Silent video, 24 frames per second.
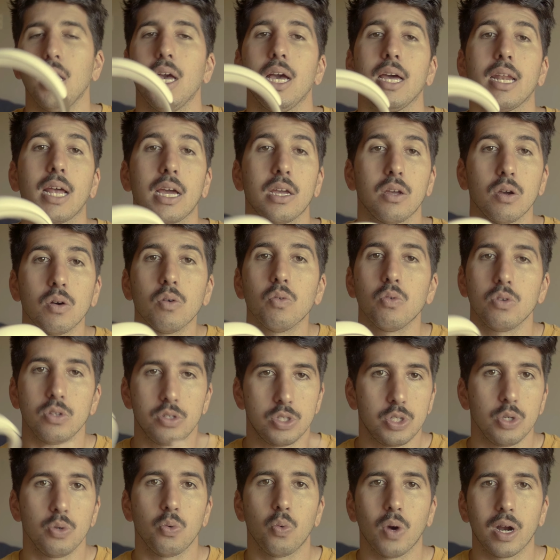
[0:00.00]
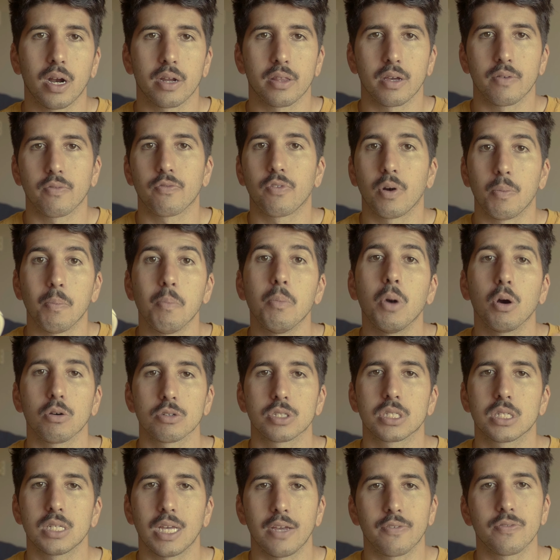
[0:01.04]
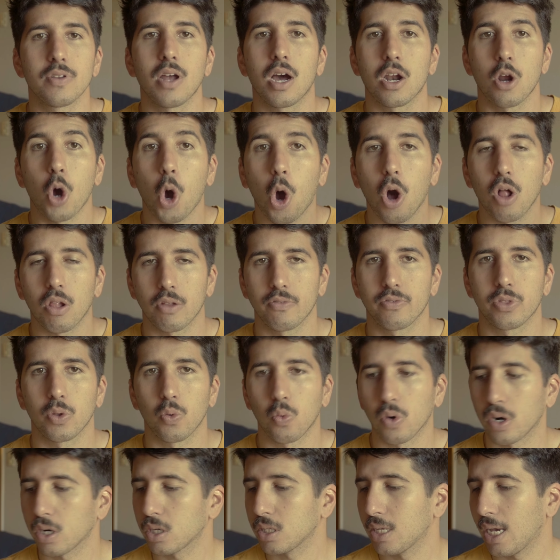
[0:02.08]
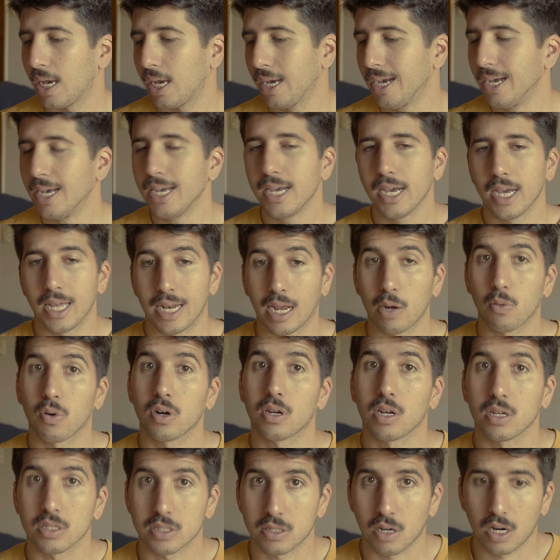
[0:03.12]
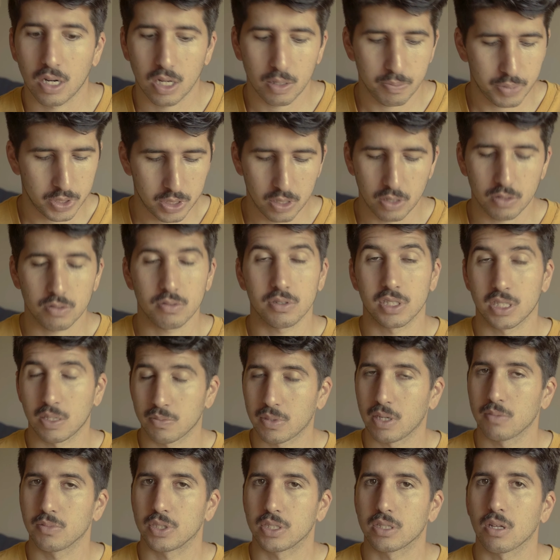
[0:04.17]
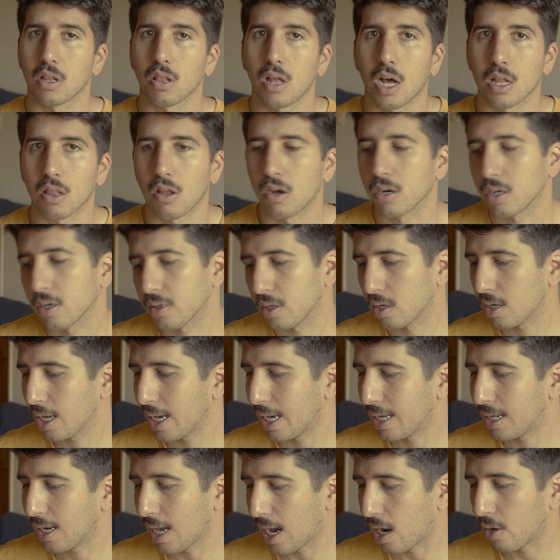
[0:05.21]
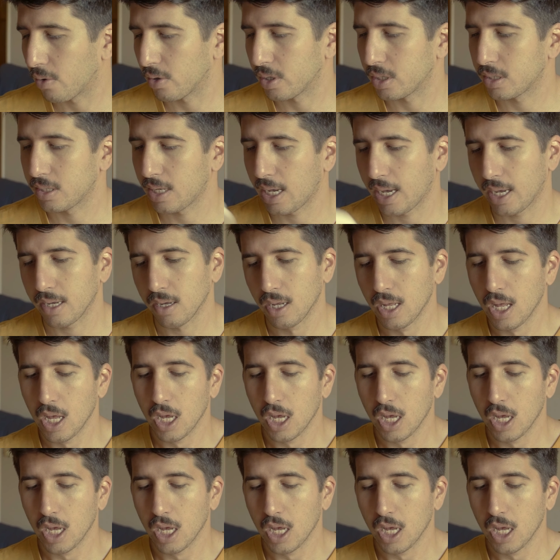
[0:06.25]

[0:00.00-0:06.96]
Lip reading: and I do wear them for most, if not all of the workday, and I work in a startup, so sometimes it's a lot longer than an 8-hour day.